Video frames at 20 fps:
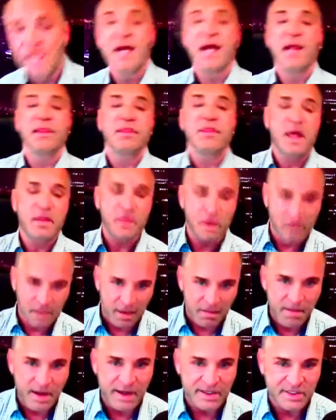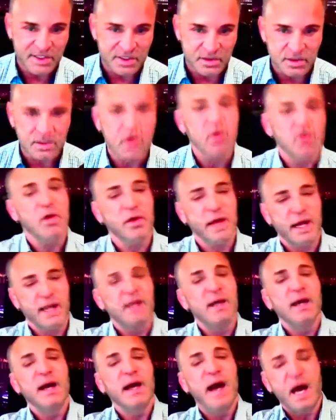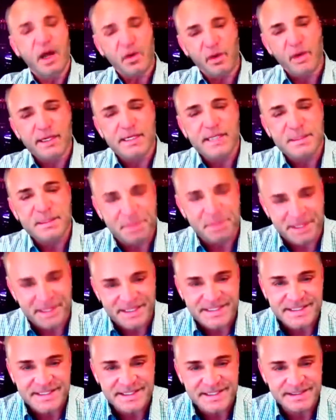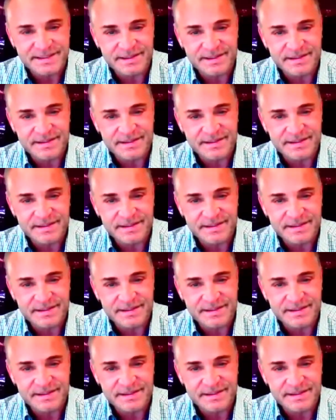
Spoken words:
And then they'll come back to you and go, okay, how do I deepen this?